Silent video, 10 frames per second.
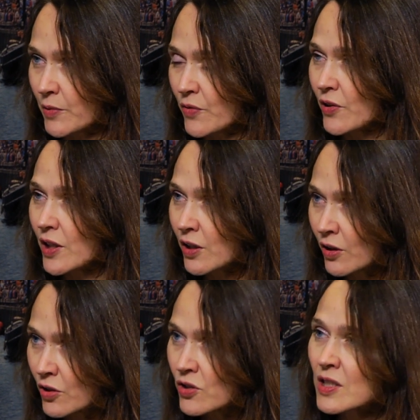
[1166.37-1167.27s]
We very
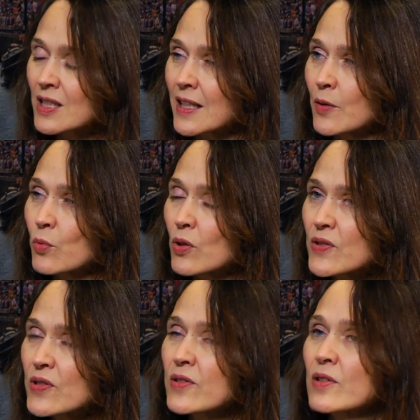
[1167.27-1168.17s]
consciously
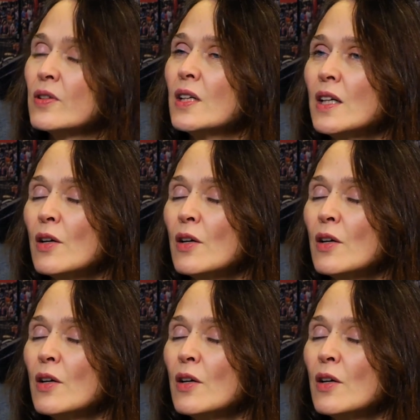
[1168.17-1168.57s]
wanted to